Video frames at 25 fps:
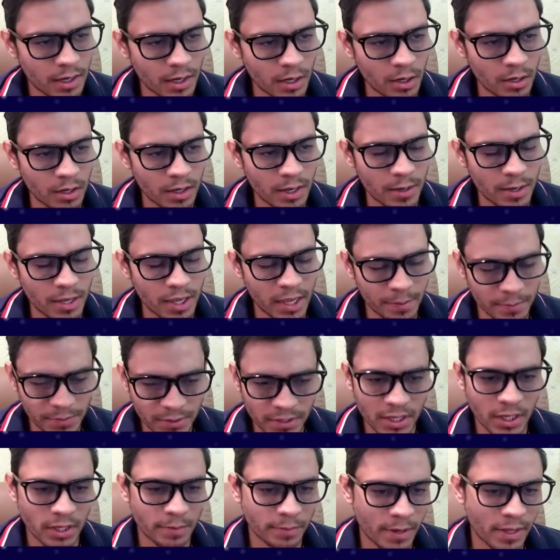It keeps the
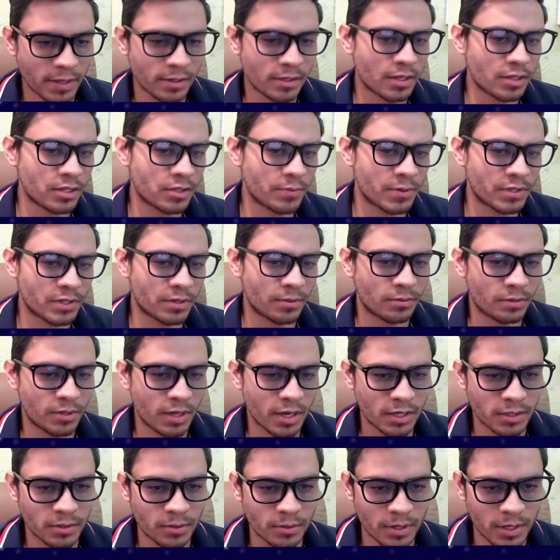advantage. Bishop
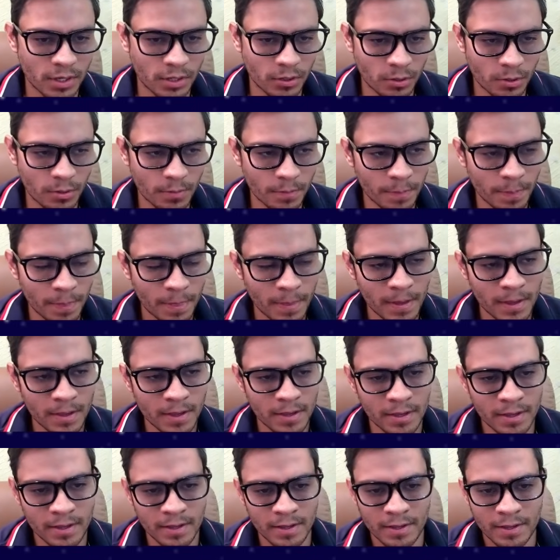takes on e2.
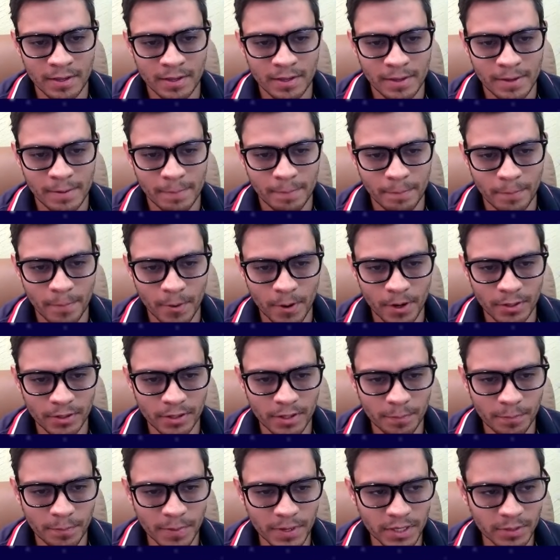But the
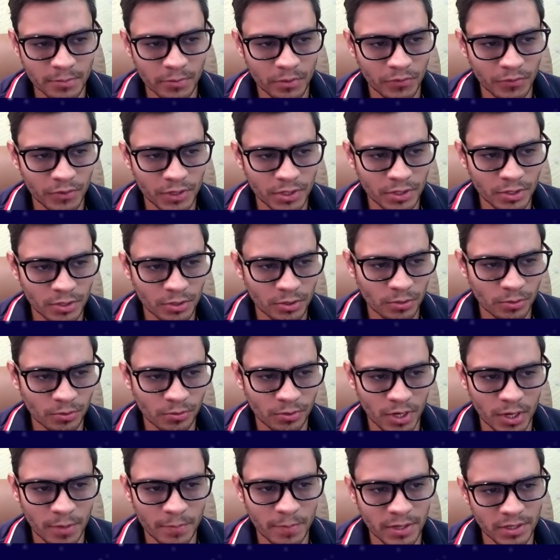best move is just to
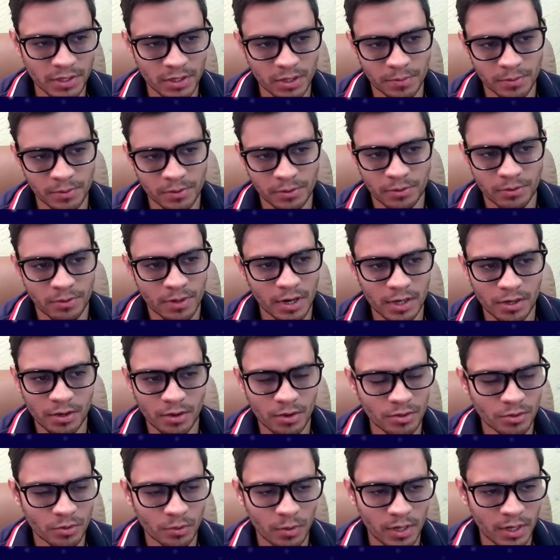trade bishops, right? You
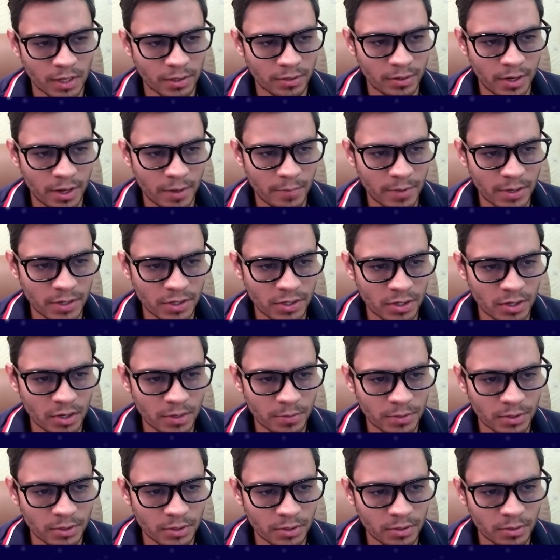just want to trade
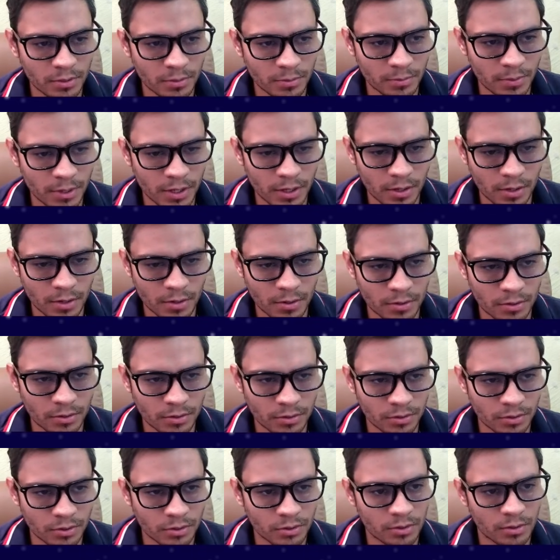bishops
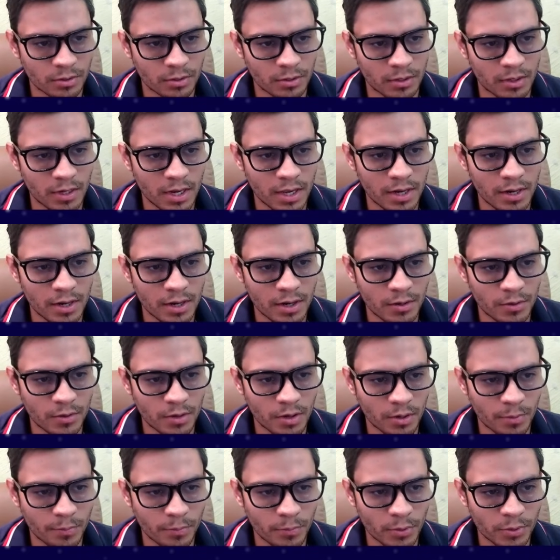because later you're
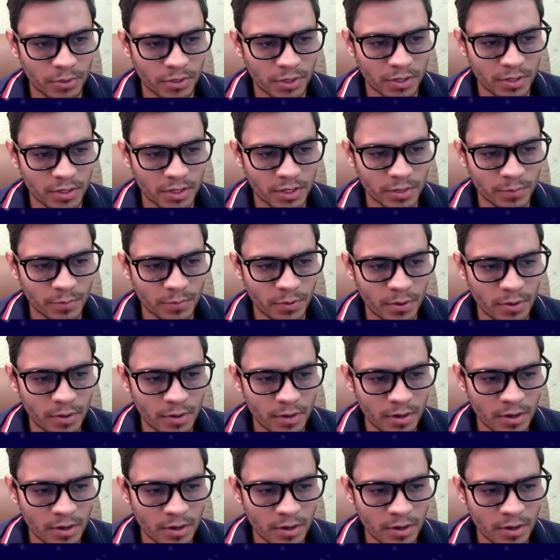pushing this pawn.